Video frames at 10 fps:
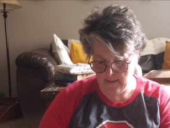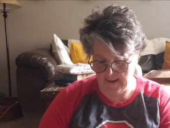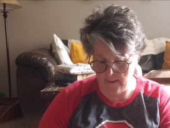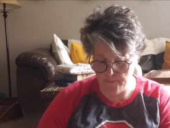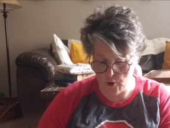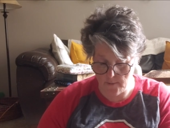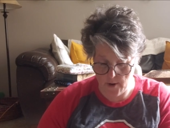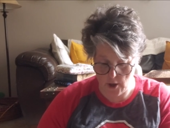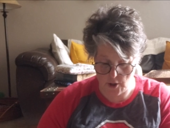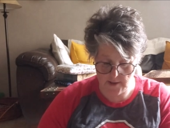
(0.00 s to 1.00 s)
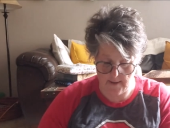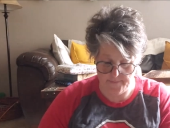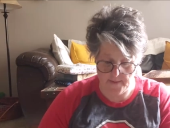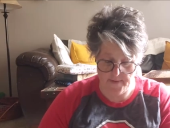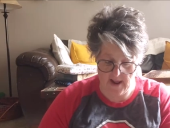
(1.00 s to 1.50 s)
like a bookmark or
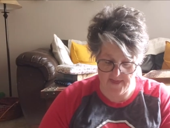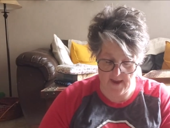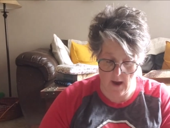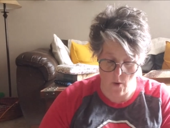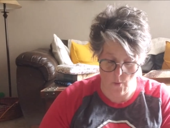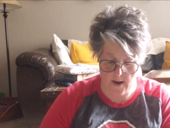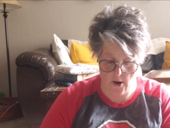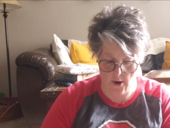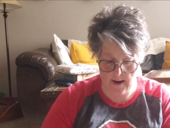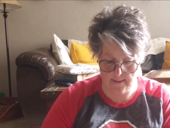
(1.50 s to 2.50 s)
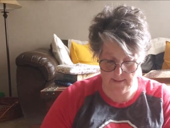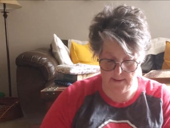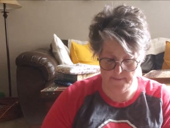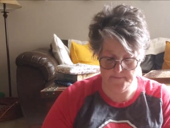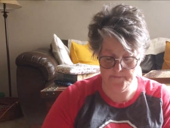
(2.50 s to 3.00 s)
something. But I think I'll wear it.
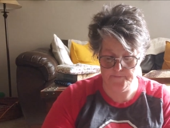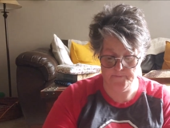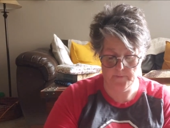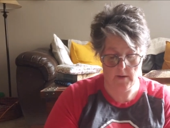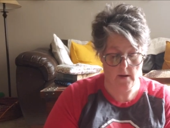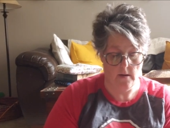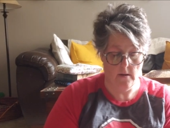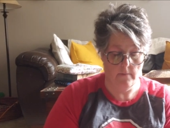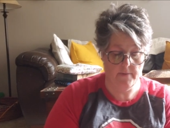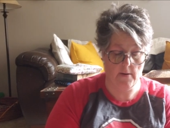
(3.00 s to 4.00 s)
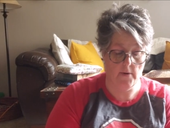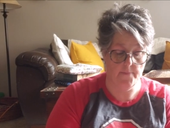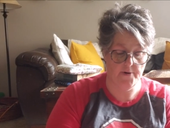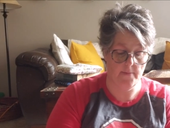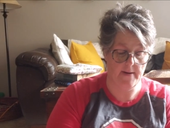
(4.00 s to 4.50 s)
But I want to
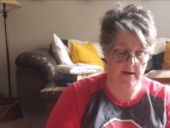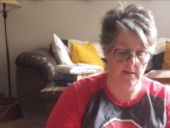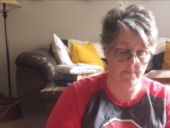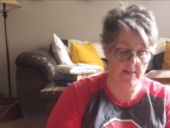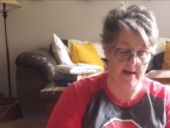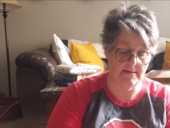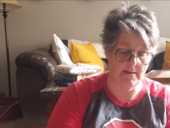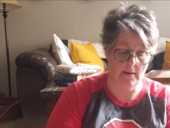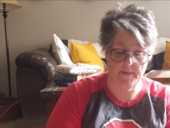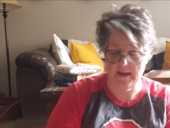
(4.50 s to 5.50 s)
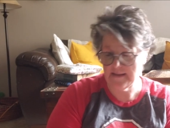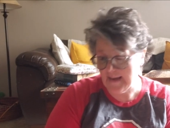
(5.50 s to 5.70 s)
put it back in the plastic because,